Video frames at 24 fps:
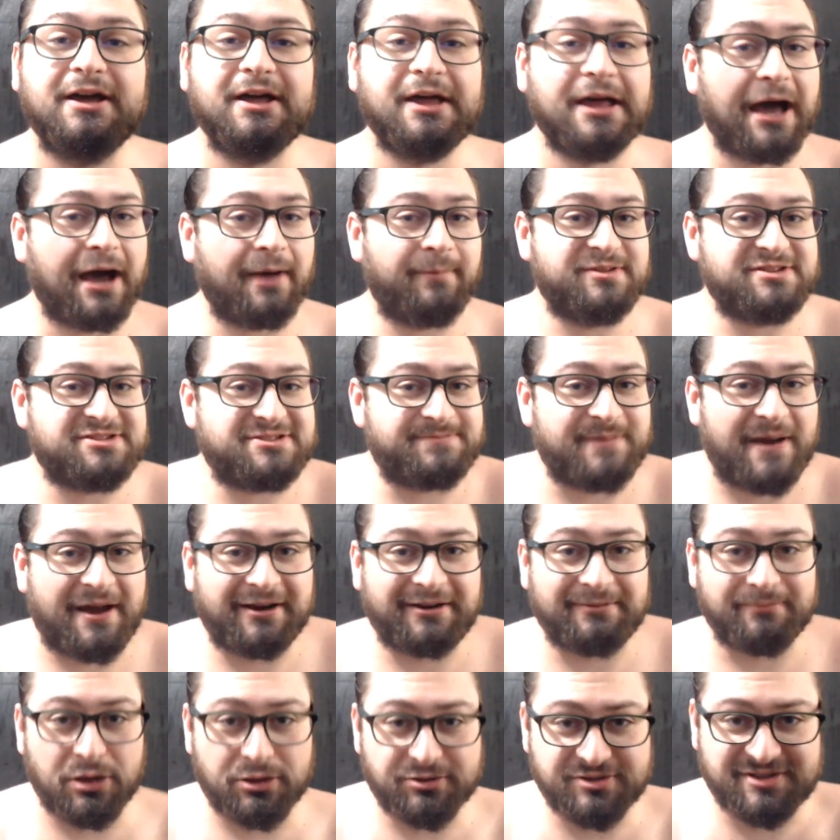I've been spending
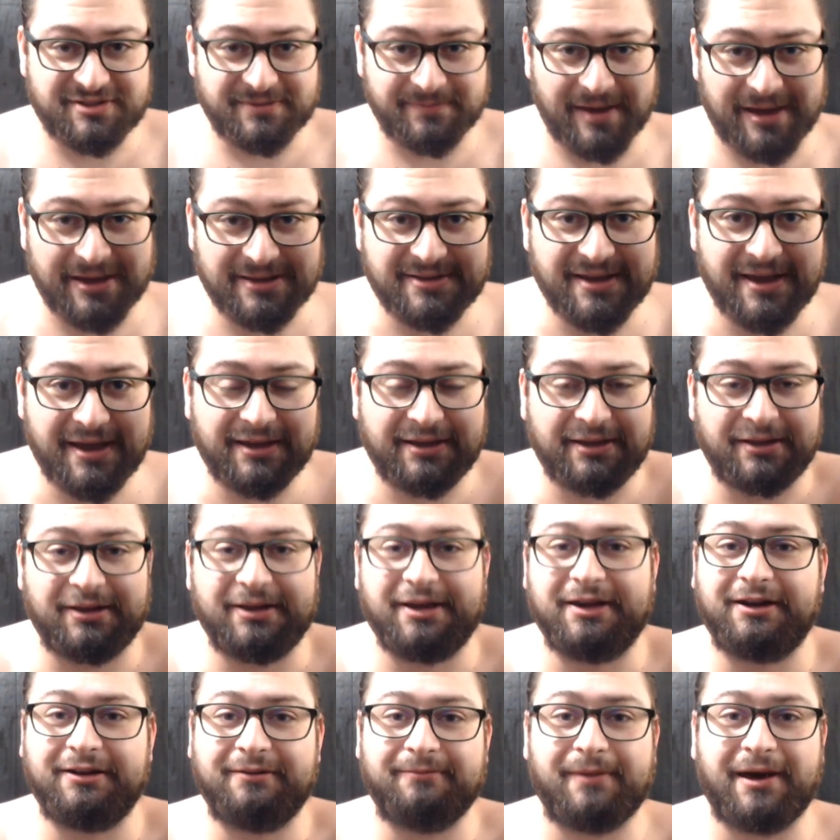most of my day
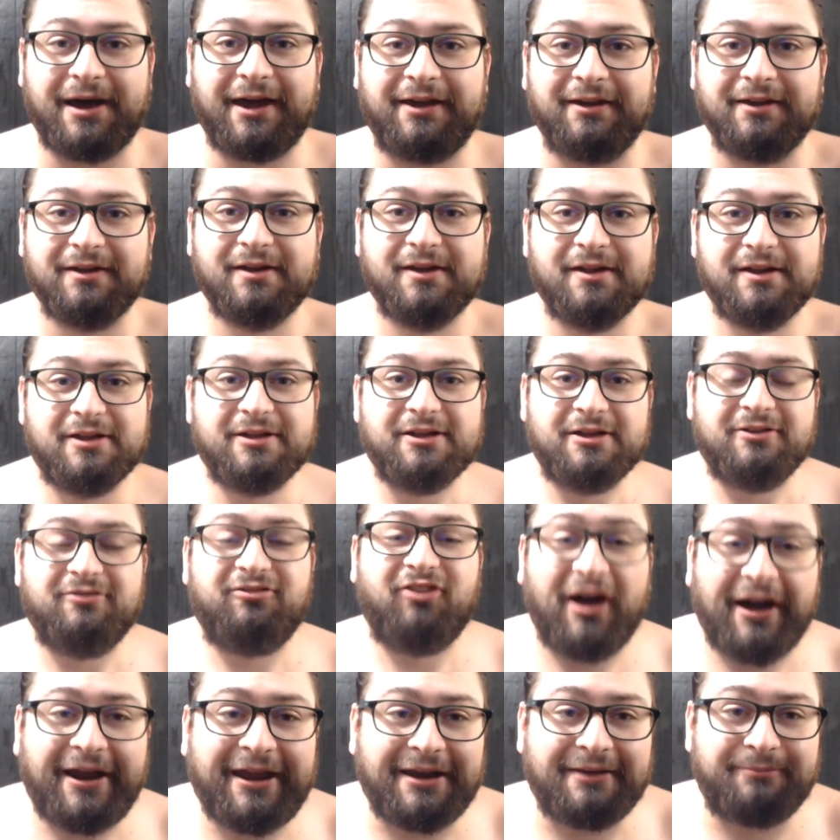cleaning my
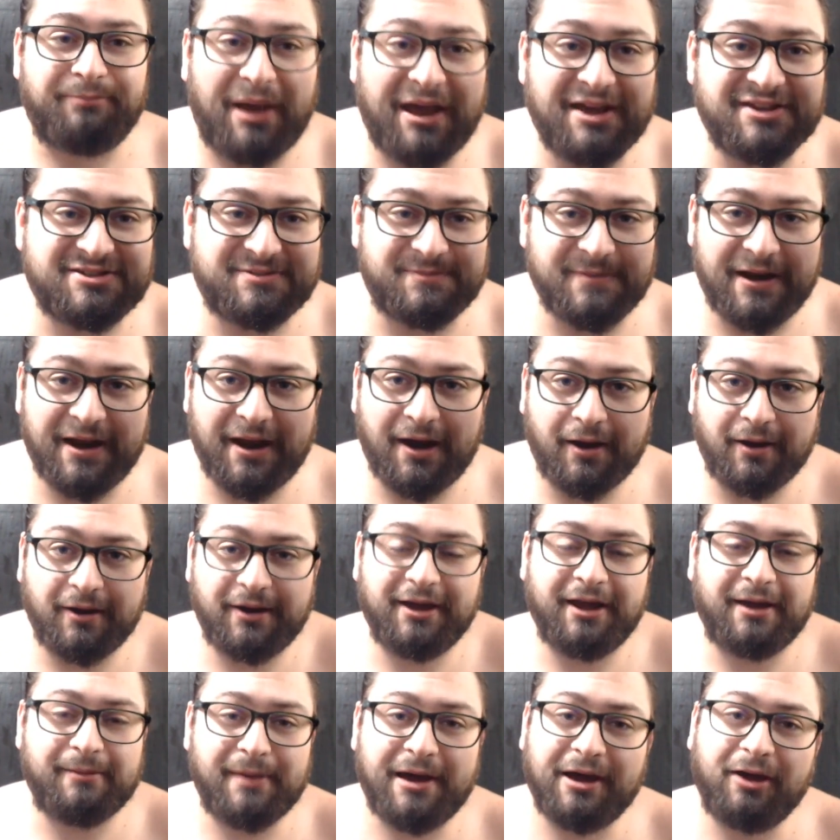fucking basement
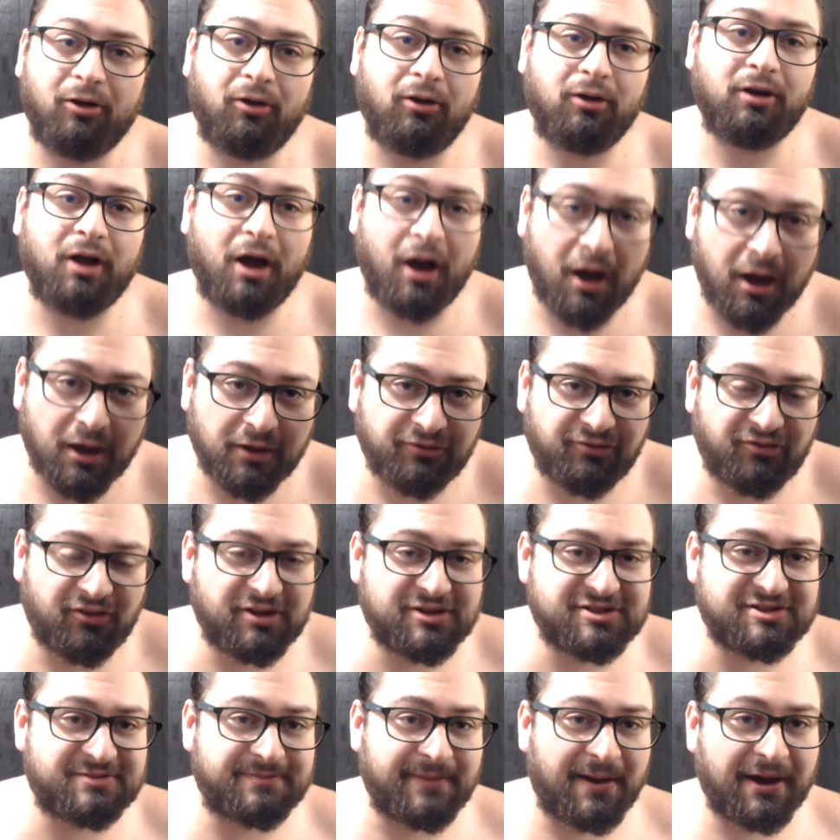area, my whole
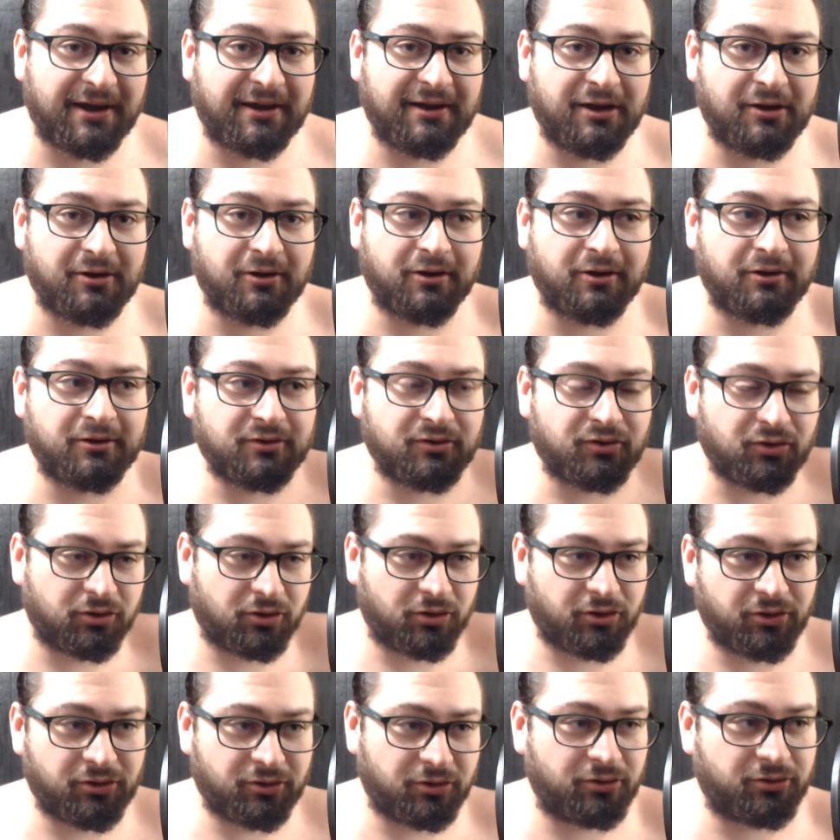office, my inner
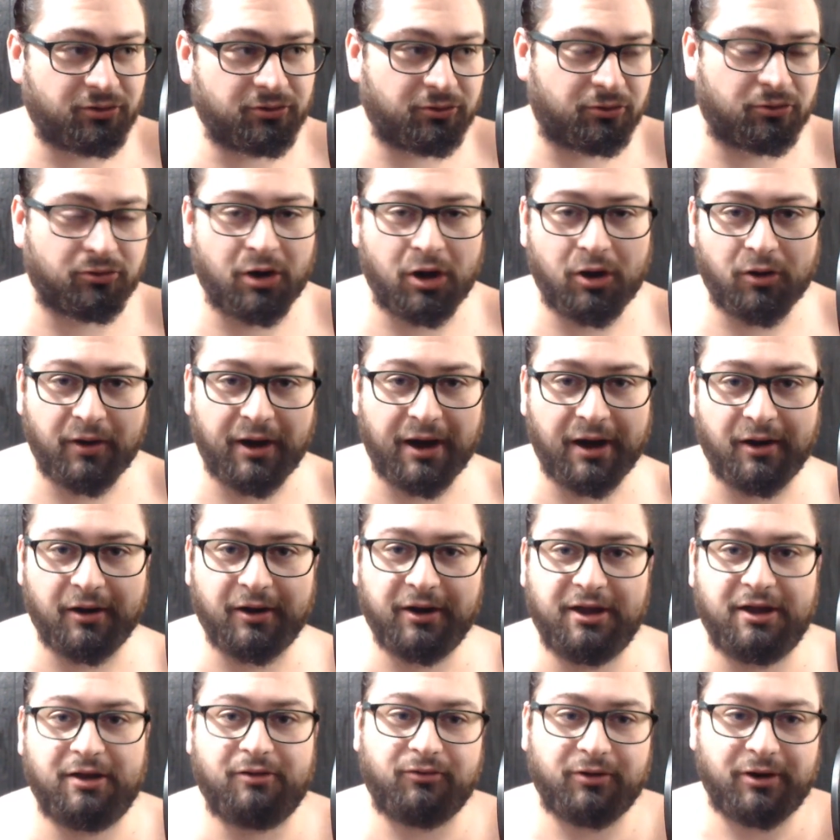little grow
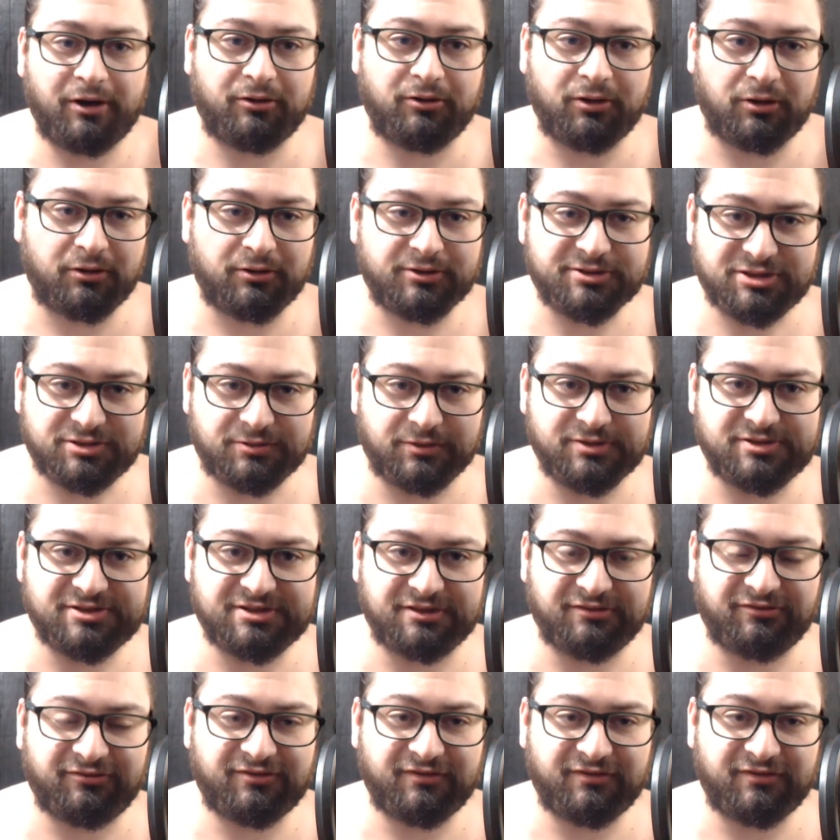area where I grow all sorts of